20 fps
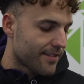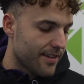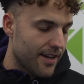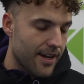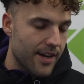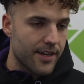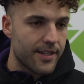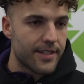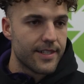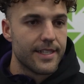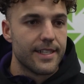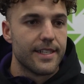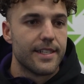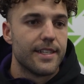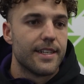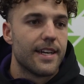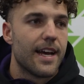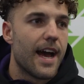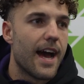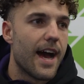so
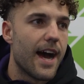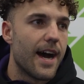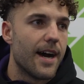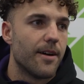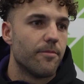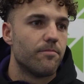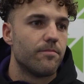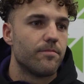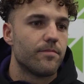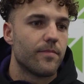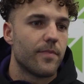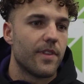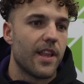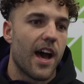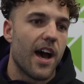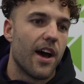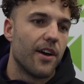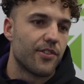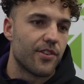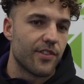
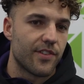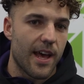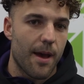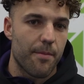I was just